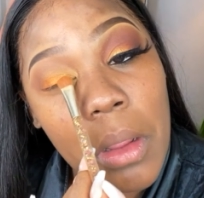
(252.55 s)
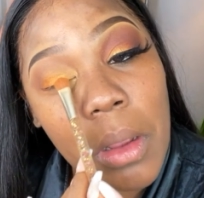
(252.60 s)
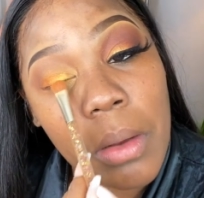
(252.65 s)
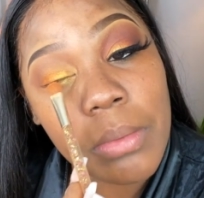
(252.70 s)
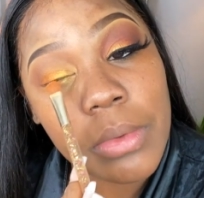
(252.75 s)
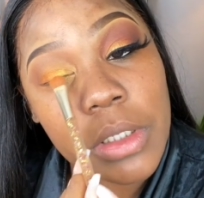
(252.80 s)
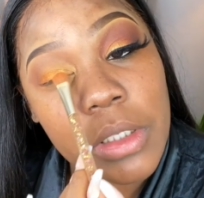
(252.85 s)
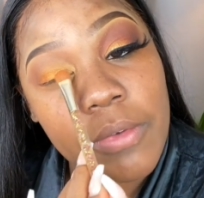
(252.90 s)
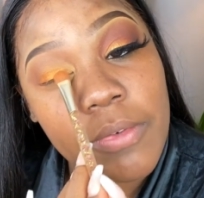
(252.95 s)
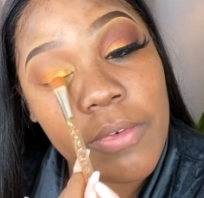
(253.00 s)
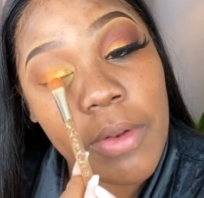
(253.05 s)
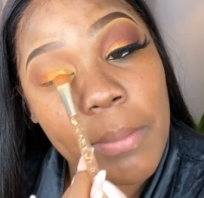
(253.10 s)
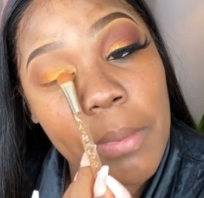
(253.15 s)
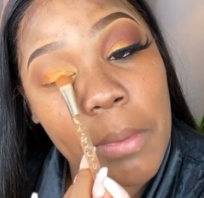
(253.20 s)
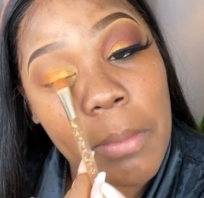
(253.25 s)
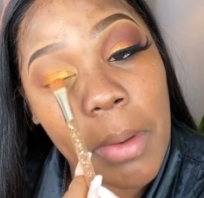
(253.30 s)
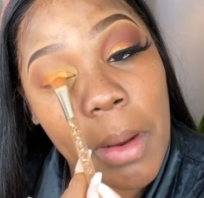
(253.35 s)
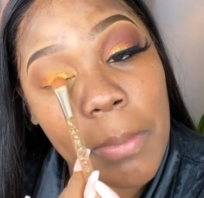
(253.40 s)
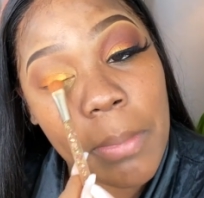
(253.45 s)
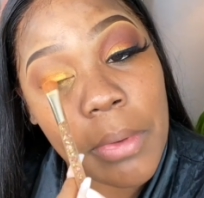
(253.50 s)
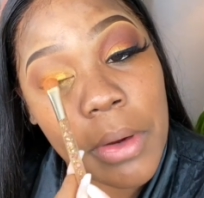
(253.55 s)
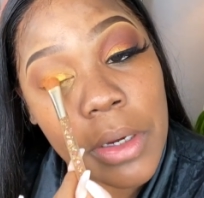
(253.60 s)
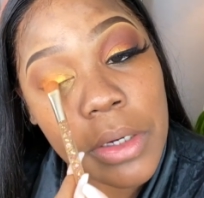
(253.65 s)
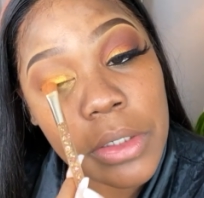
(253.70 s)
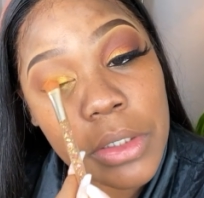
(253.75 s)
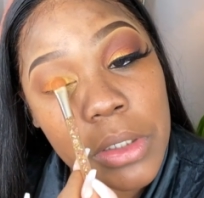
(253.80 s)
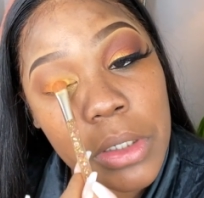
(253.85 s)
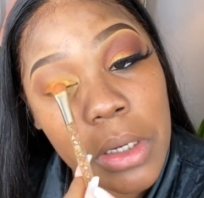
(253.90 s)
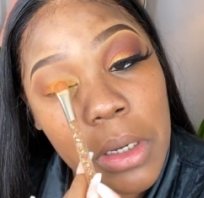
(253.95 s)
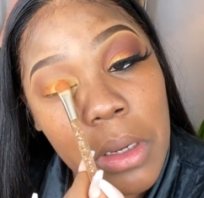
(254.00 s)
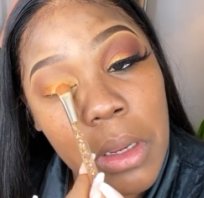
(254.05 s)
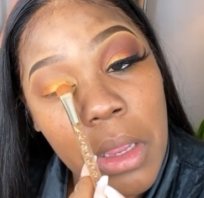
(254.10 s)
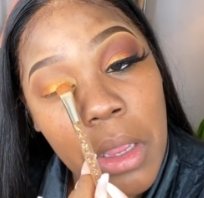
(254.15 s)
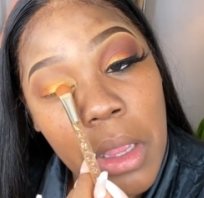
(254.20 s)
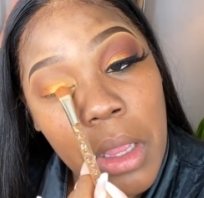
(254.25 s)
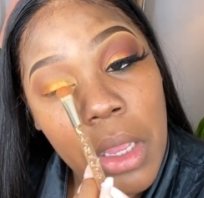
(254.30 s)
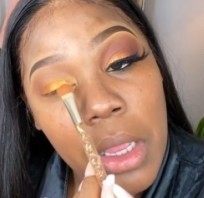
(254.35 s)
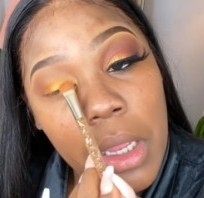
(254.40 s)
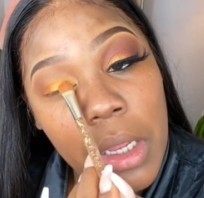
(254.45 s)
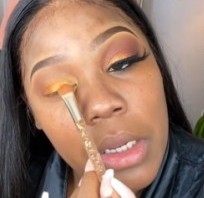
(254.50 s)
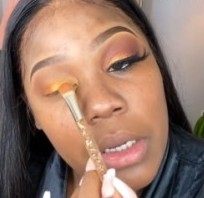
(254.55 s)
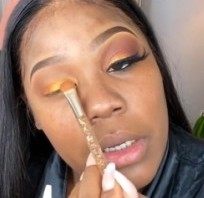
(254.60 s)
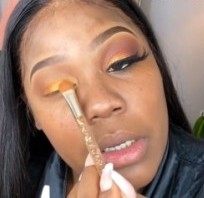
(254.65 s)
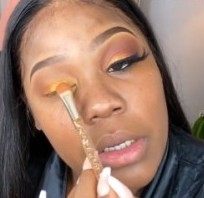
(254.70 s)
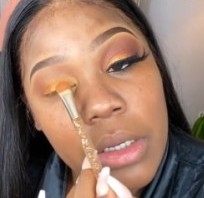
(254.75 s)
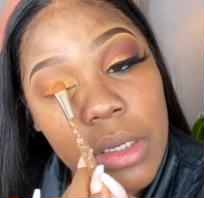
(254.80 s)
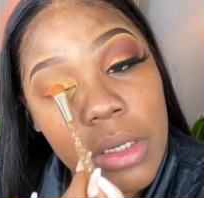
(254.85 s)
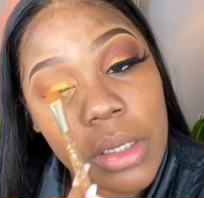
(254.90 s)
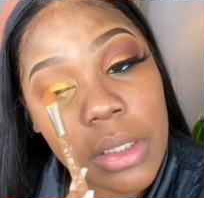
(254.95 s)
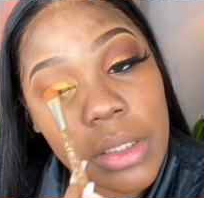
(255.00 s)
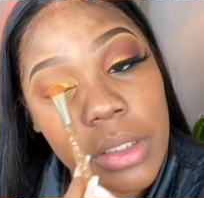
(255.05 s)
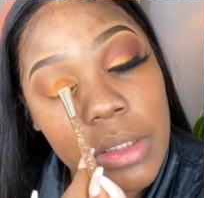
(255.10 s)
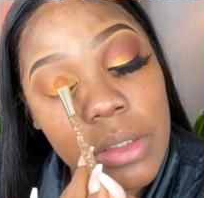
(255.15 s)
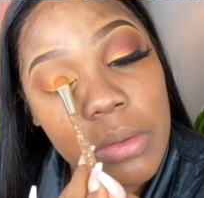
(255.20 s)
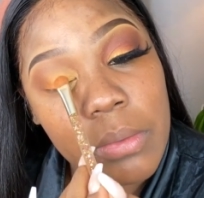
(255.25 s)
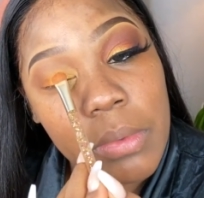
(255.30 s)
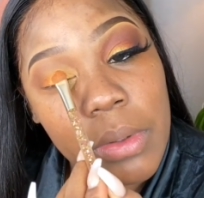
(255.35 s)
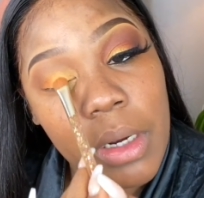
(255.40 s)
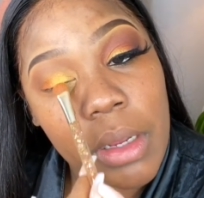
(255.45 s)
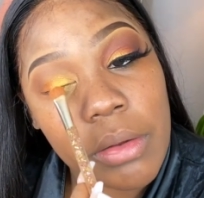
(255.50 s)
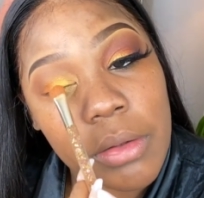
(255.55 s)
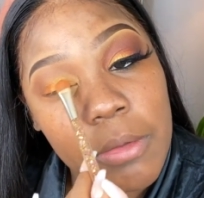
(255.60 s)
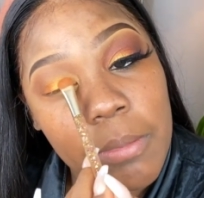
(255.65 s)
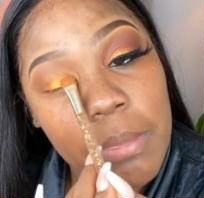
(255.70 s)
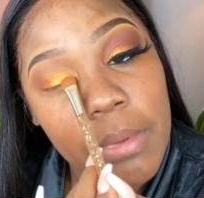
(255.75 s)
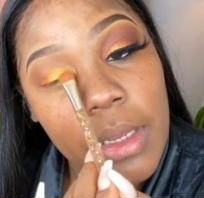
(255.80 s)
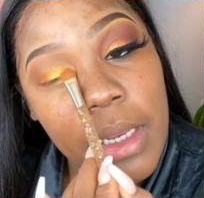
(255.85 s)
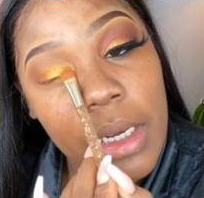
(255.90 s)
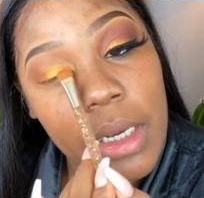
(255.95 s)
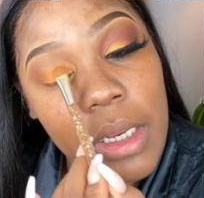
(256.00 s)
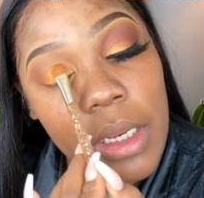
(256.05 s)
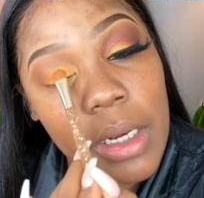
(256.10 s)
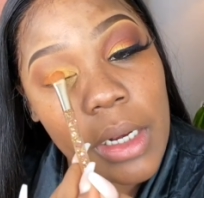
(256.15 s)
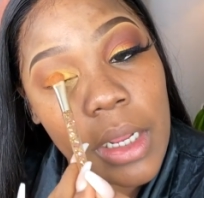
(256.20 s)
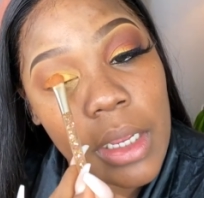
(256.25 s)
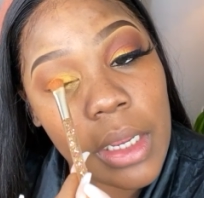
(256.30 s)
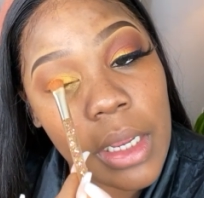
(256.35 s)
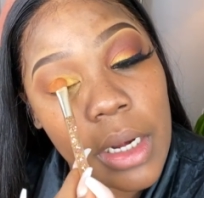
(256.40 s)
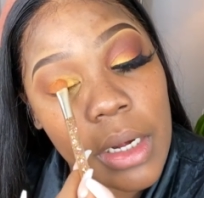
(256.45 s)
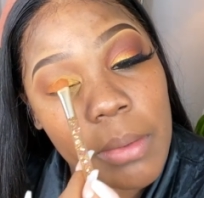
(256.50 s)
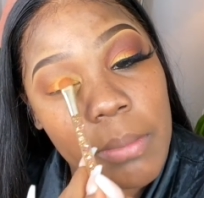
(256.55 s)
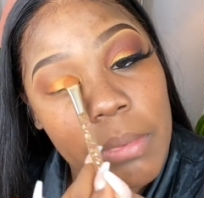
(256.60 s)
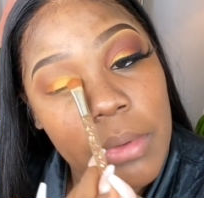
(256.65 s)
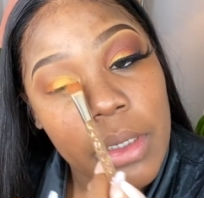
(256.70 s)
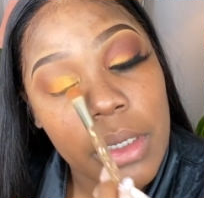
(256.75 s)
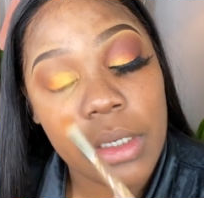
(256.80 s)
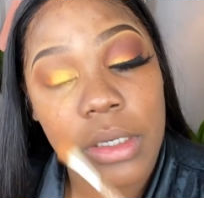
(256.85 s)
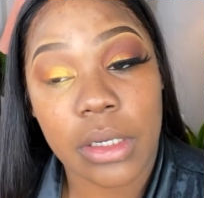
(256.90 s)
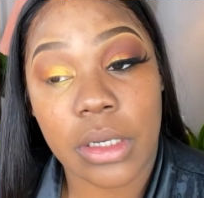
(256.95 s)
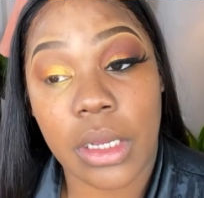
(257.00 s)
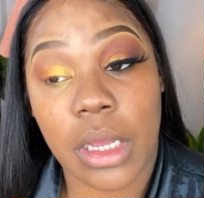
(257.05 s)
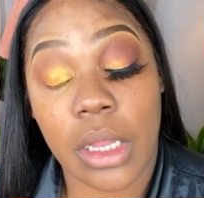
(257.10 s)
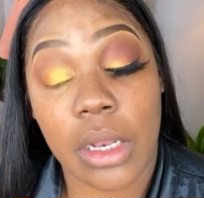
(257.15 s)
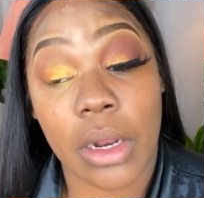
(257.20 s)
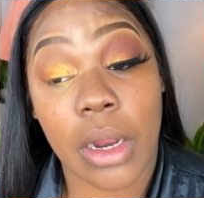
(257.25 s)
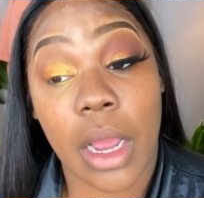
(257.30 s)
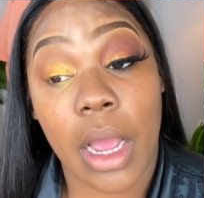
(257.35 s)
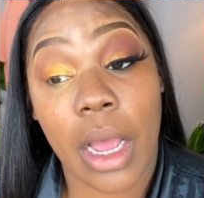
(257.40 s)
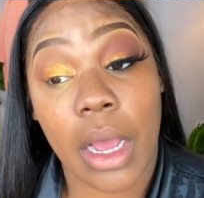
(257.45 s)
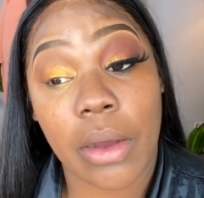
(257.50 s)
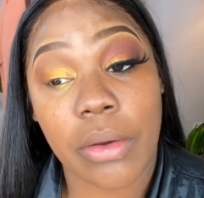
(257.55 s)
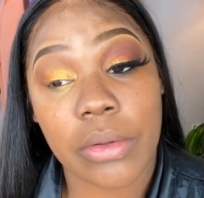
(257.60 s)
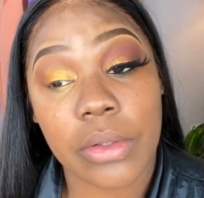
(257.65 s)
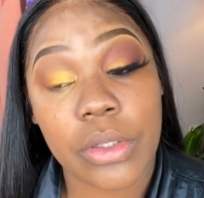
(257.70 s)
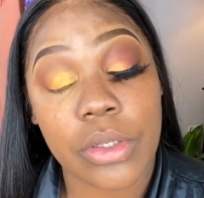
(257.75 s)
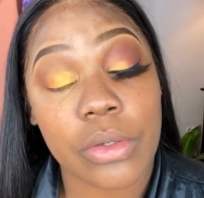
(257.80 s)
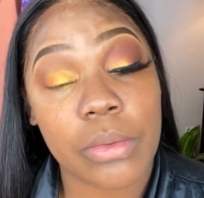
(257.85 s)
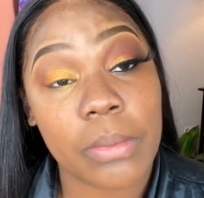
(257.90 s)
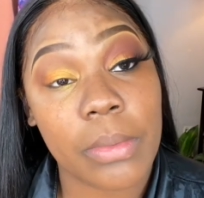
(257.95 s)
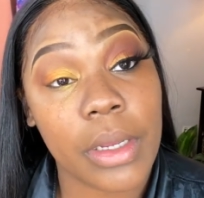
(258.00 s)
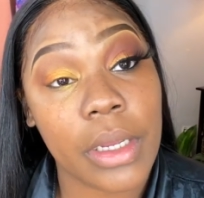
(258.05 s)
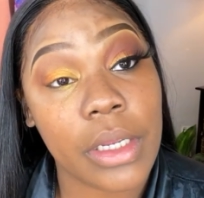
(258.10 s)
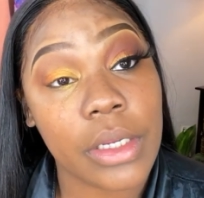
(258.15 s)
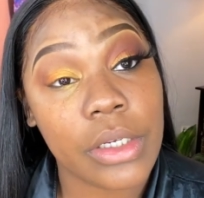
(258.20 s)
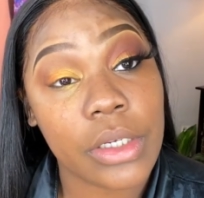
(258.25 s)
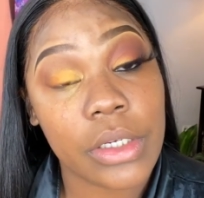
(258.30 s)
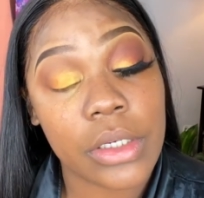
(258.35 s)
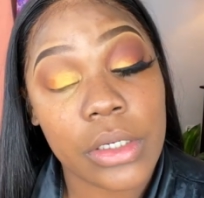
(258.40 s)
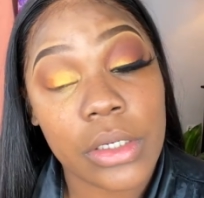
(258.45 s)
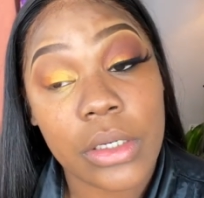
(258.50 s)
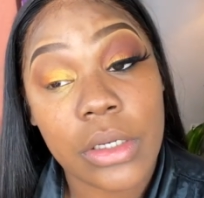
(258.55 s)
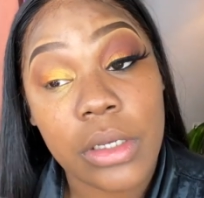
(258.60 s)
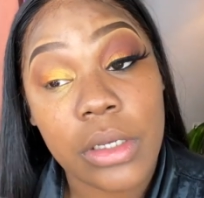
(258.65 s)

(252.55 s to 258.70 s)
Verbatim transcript: I'm just flipping my brush because when I was blending, I kind of blend the color out too much.